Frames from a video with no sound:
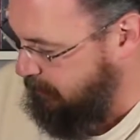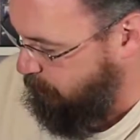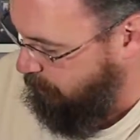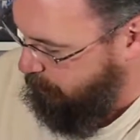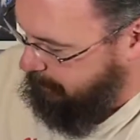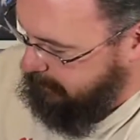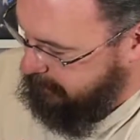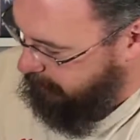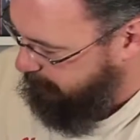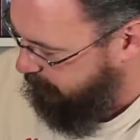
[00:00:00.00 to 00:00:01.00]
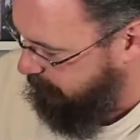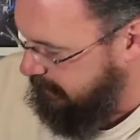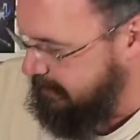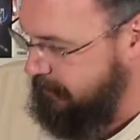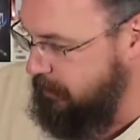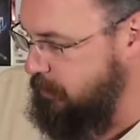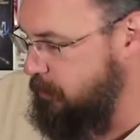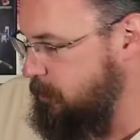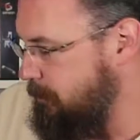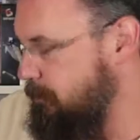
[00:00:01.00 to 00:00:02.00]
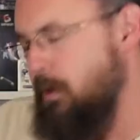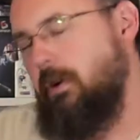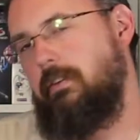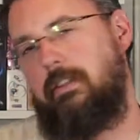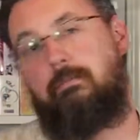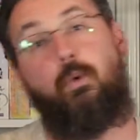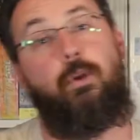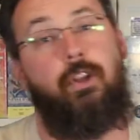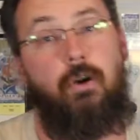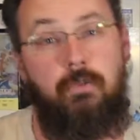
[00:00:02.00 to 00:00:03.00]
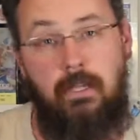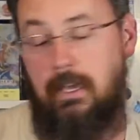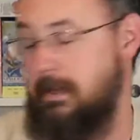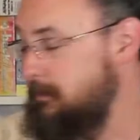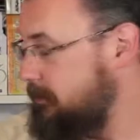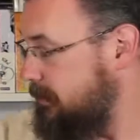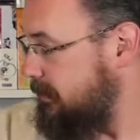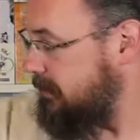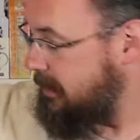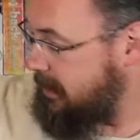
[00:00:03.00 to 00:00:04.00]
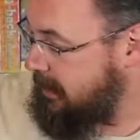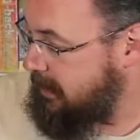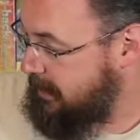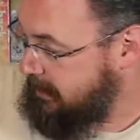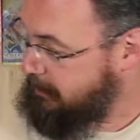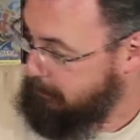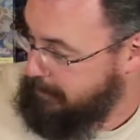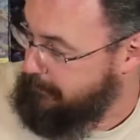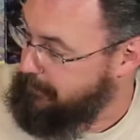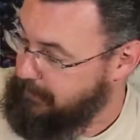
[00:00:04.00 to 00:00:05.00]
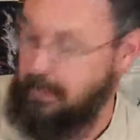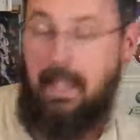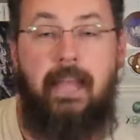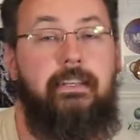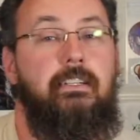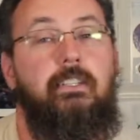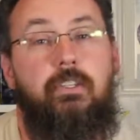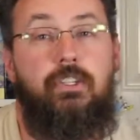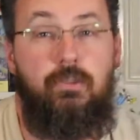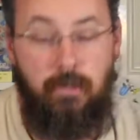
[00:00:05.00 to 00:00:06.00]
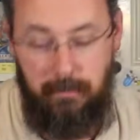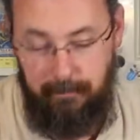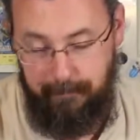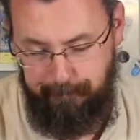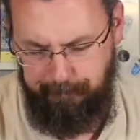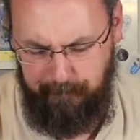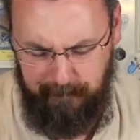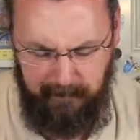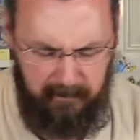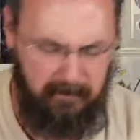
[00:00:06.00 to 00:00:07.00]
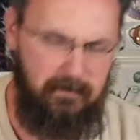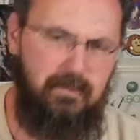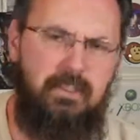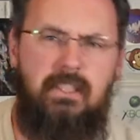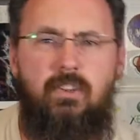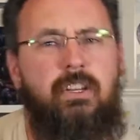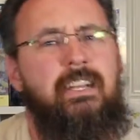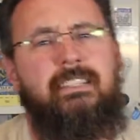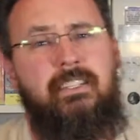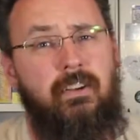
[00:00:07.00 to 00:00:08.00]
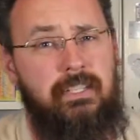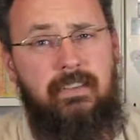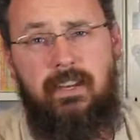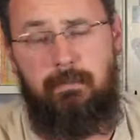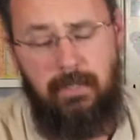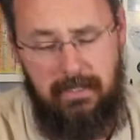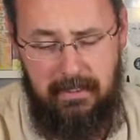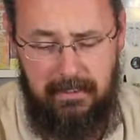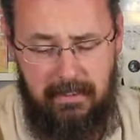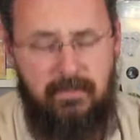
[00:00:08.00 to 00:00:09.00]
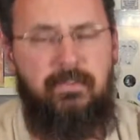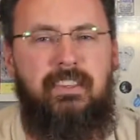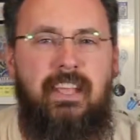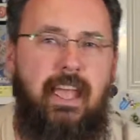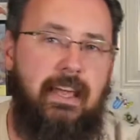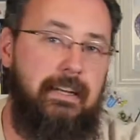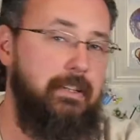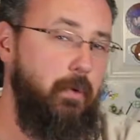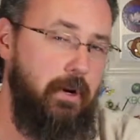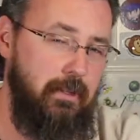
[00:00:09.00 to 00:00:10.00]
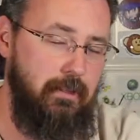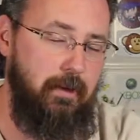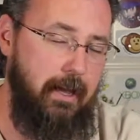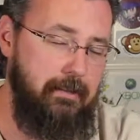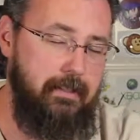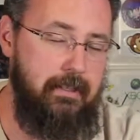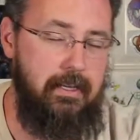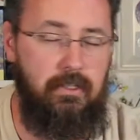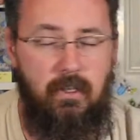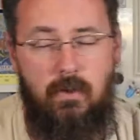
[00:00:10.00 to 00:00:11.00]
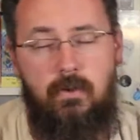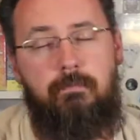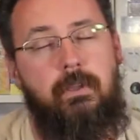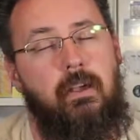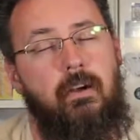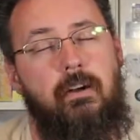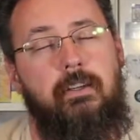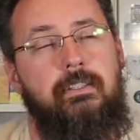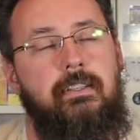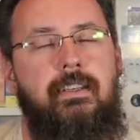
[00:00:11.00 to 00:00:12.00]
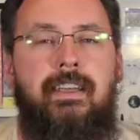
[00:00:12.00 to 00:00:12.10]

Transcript: We're going to start moving into more of the more known games. But I had to include a shooter. You need a CRTV to play this. And I didn't want to include House of the Dead 2 because